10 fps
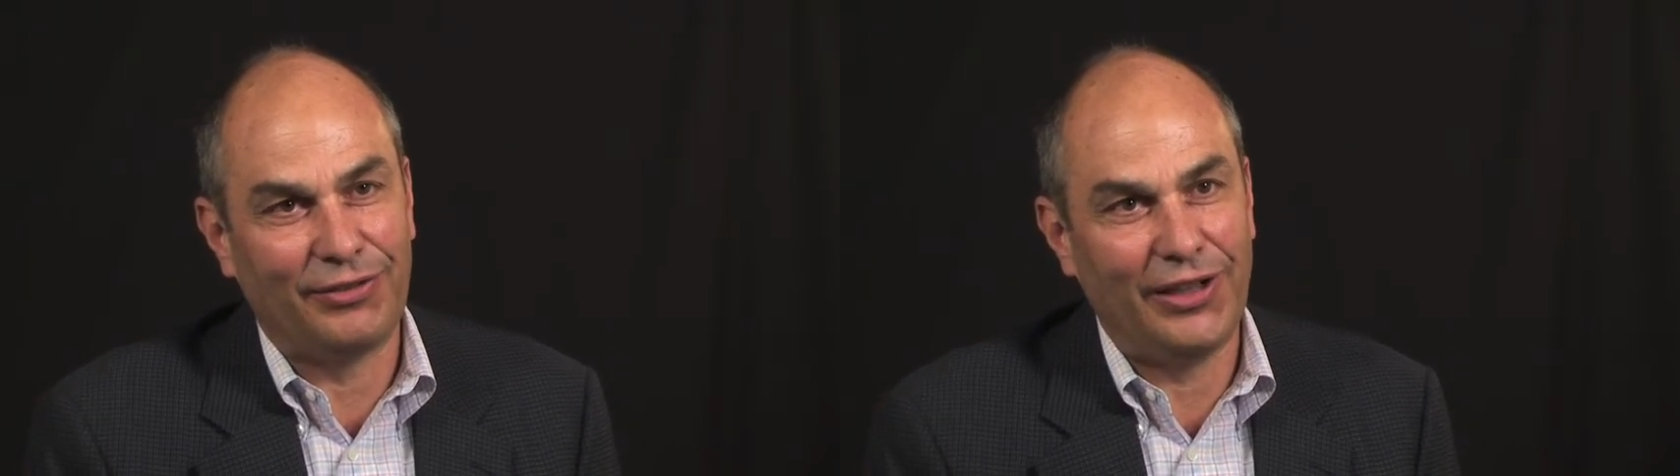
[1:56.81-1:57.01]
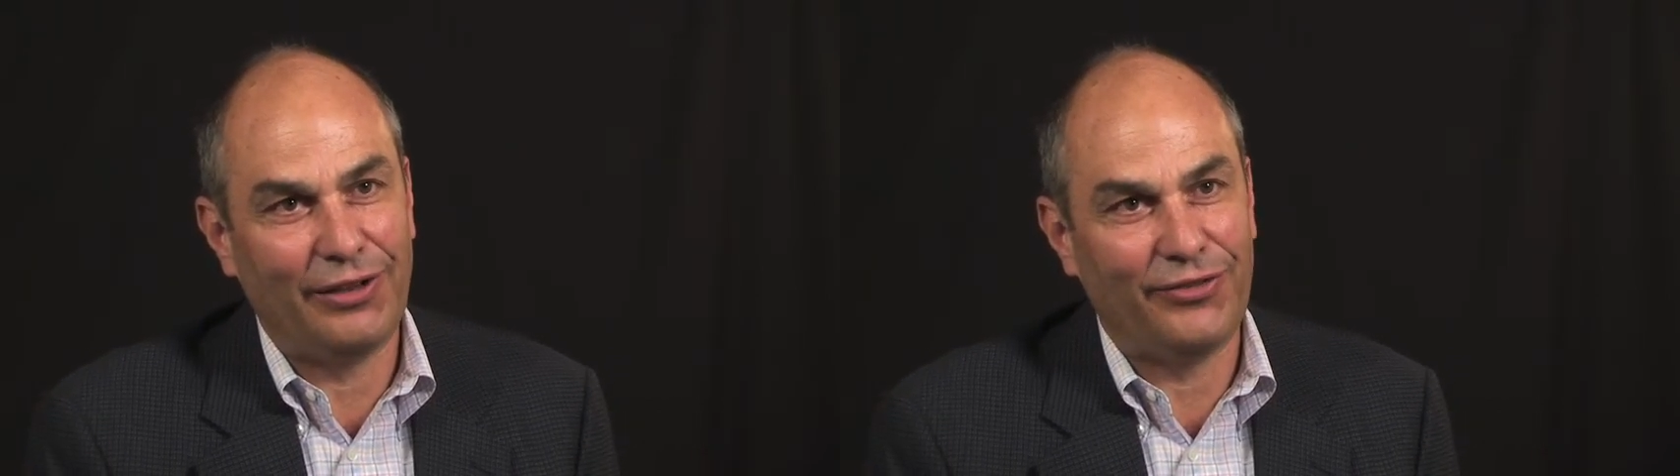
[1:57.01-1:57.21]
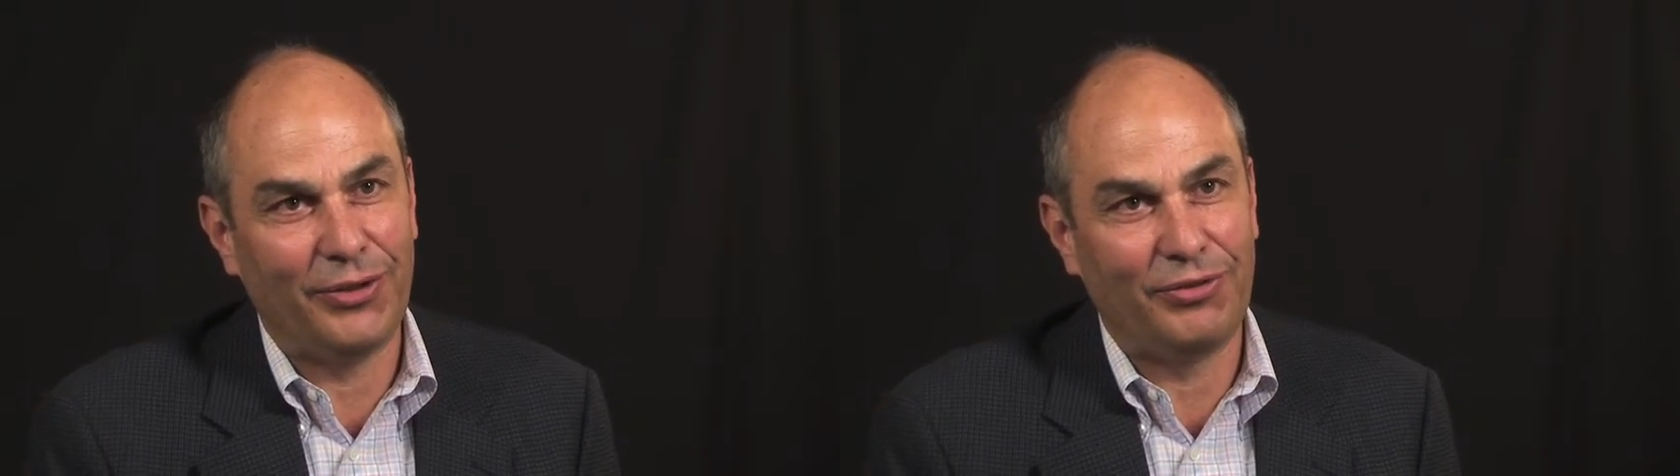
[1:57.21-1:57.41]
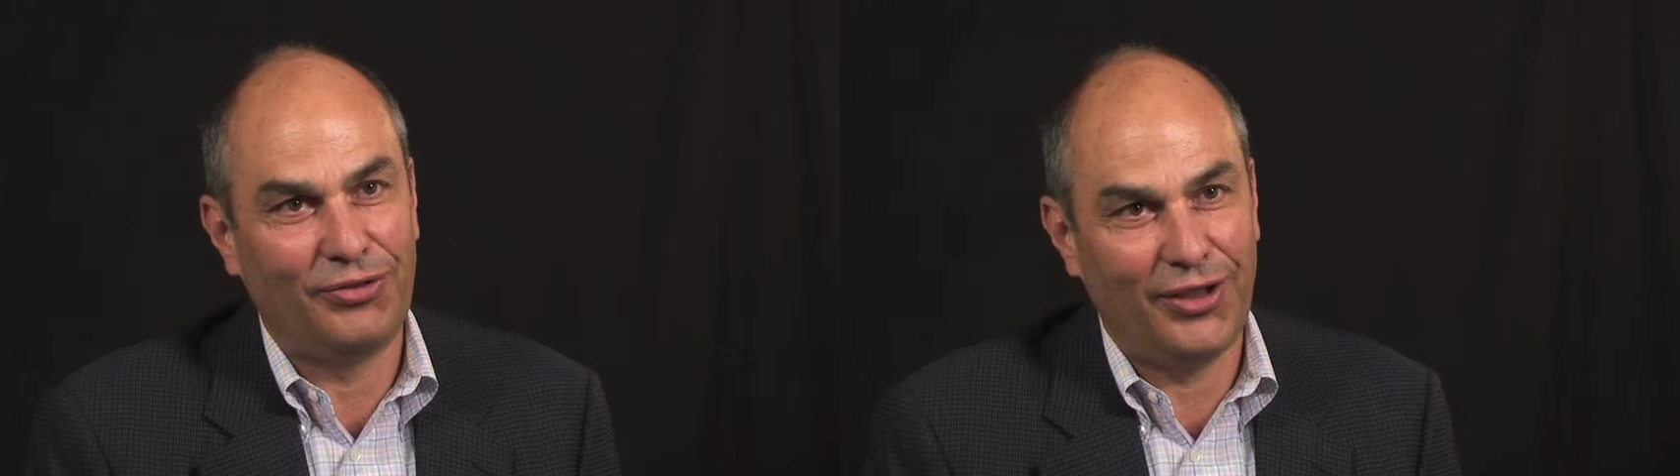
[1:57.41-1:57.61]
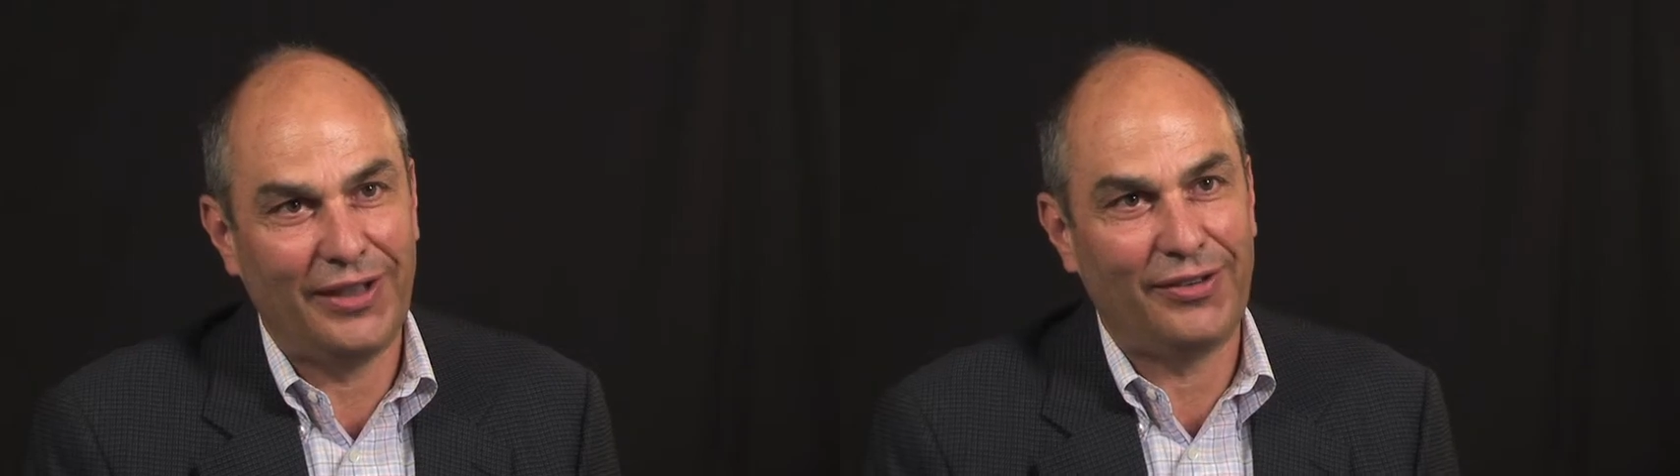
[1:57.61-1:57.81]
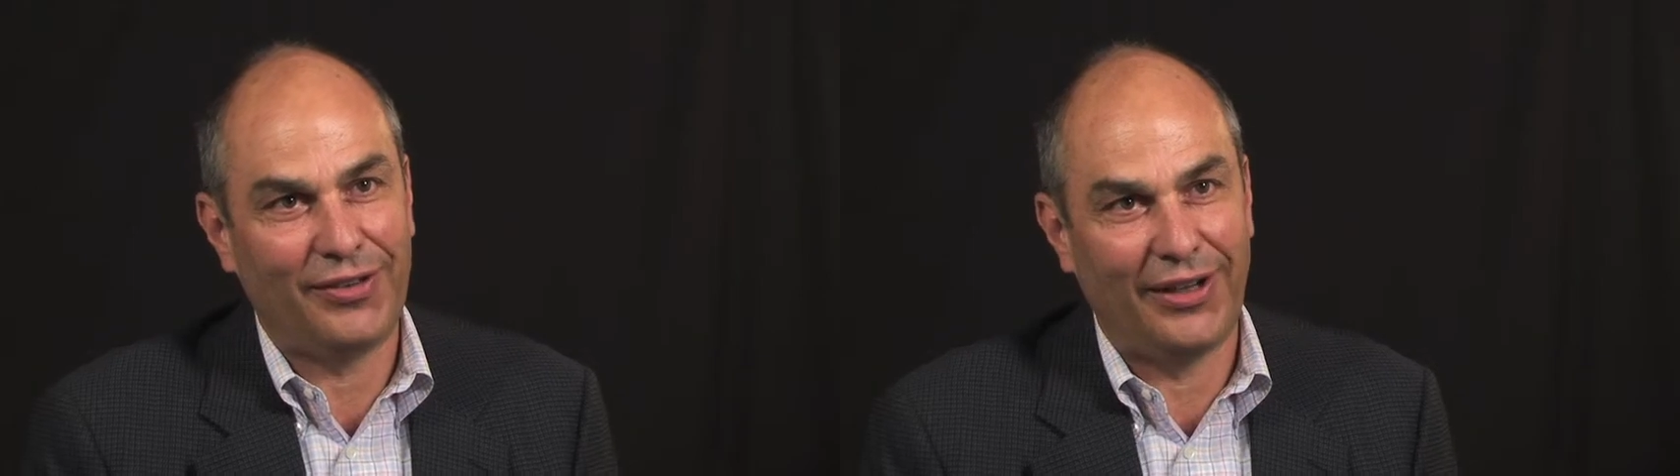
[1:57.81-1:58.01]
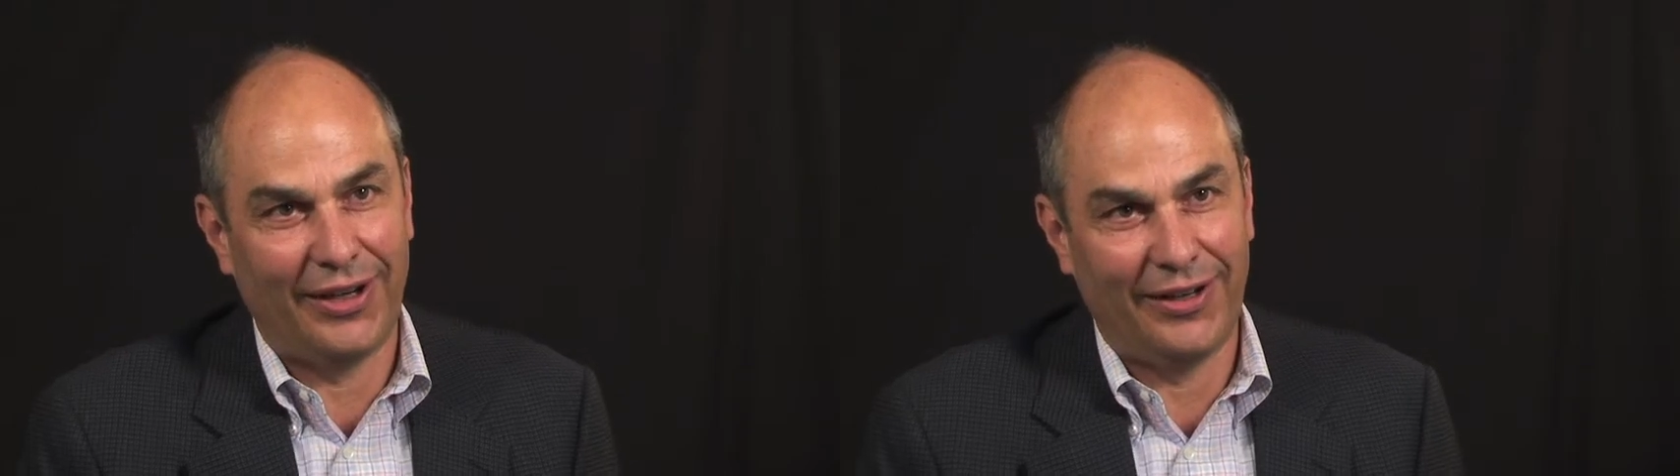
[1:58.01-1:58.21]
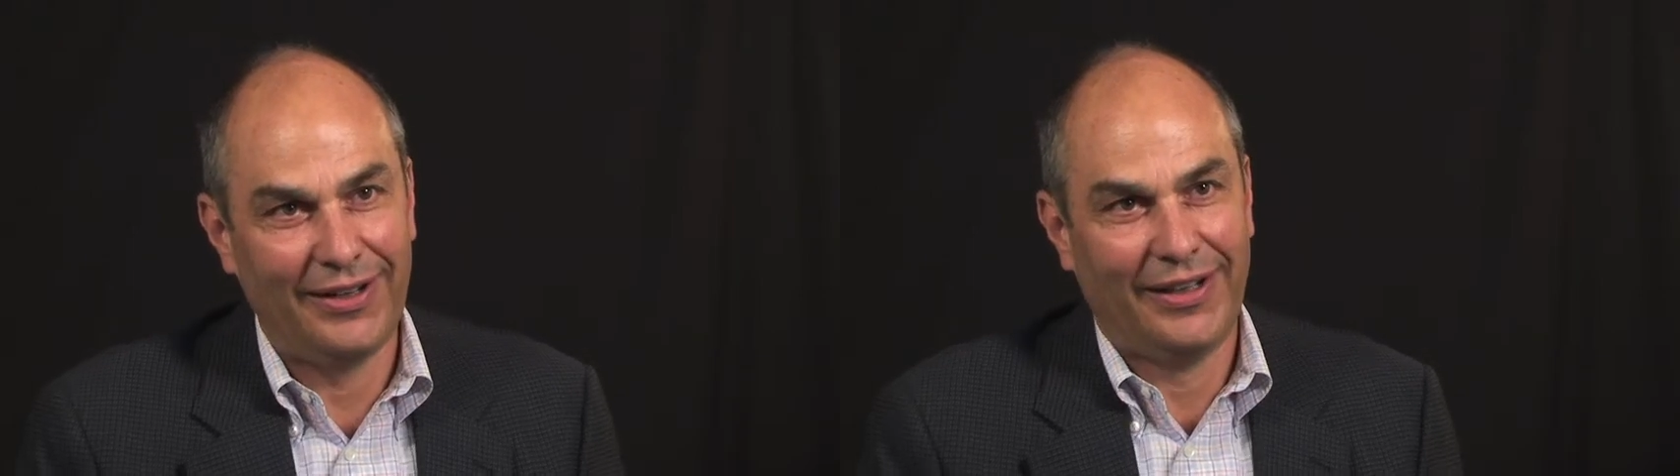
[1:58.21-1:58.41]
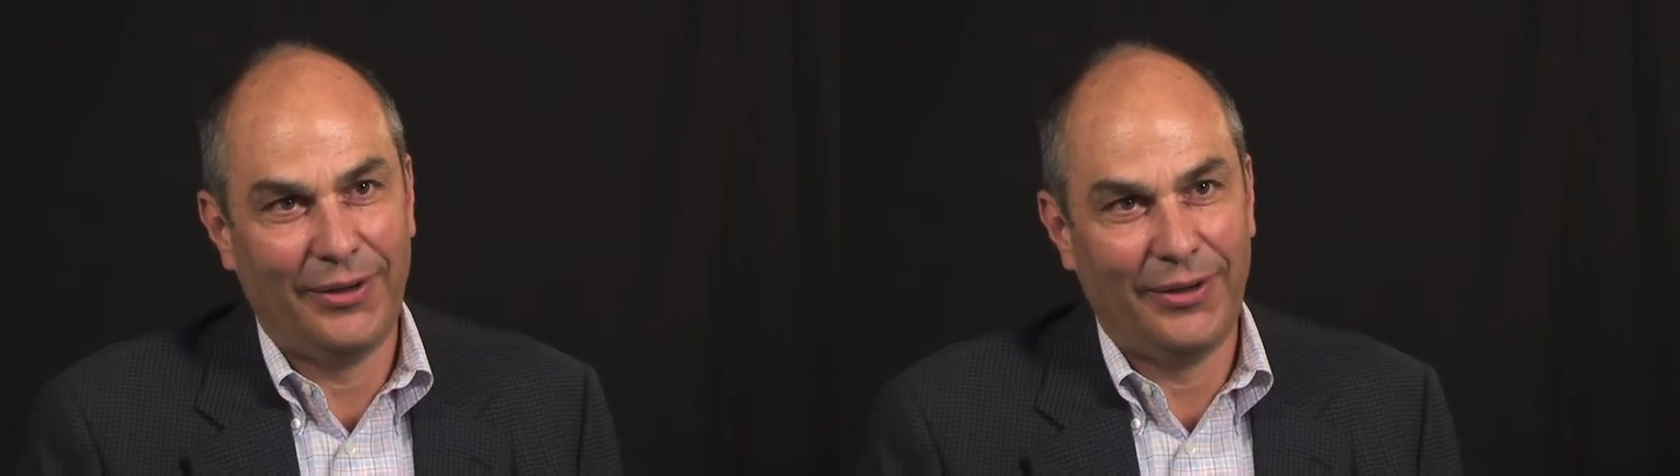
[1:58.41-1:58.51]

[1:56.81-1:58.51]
CFO sitting there